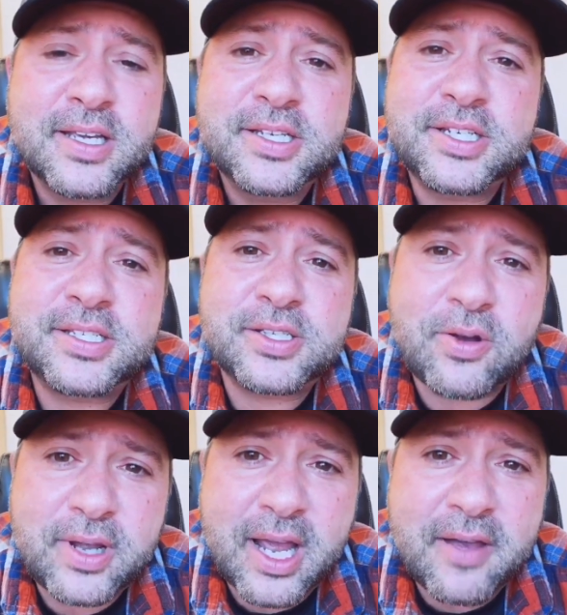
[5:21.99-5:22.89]
She says,
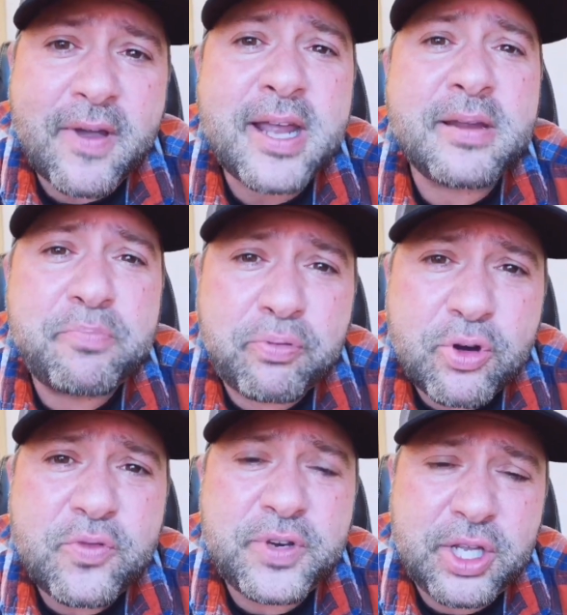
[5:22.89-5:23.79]
Okay, if I can
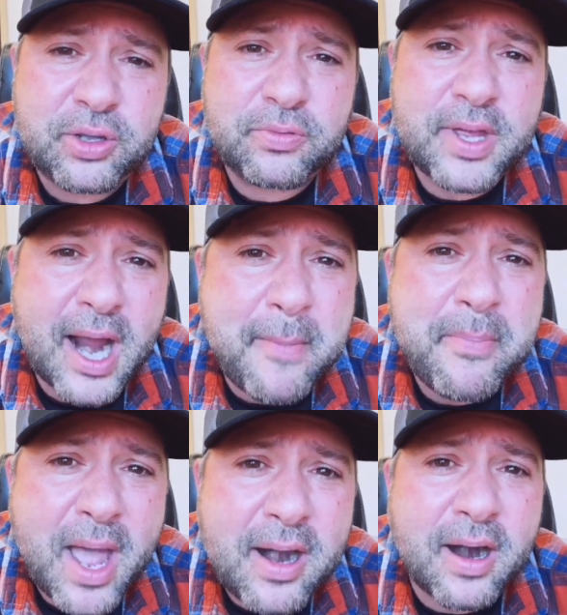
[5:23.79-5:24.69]
prove to you that I'm
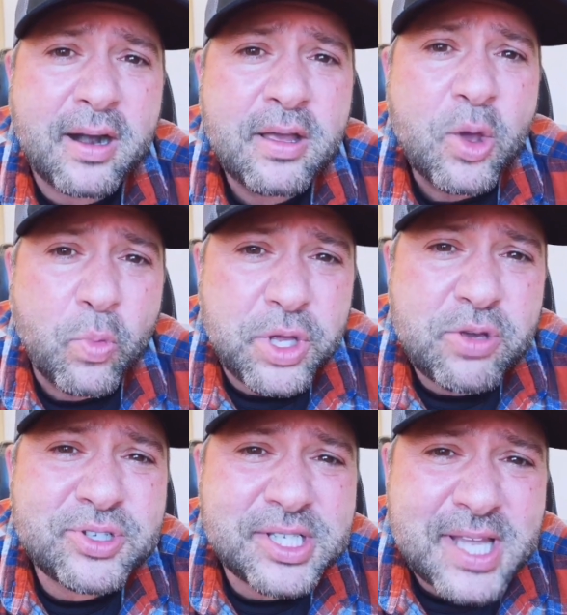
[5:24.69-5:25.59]
better, will
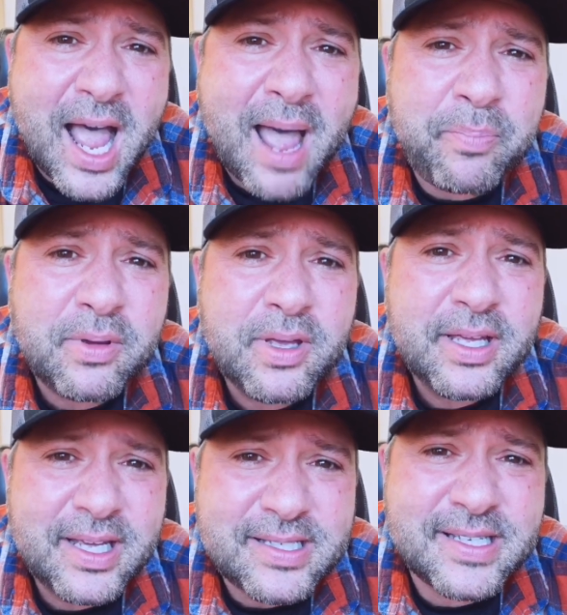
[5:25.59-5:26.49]
you stop?
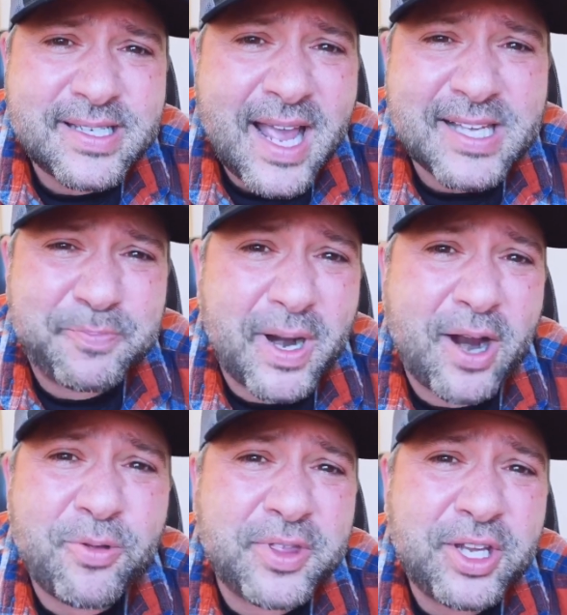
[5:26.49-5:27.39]
He says, Yes, but I
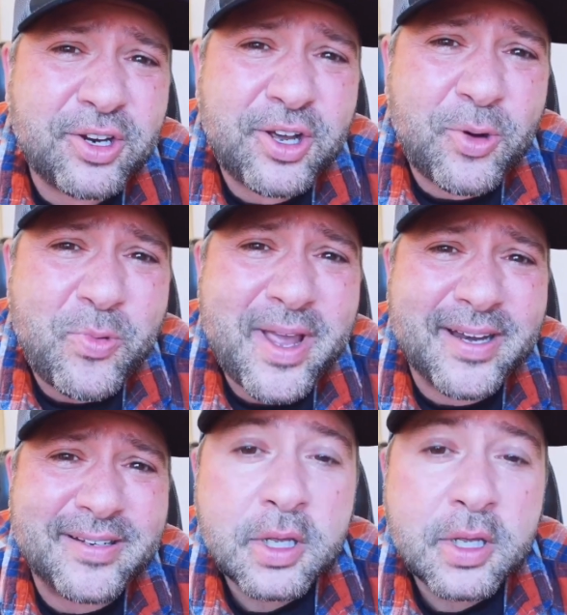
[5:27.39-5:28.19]
don't think you're going to win.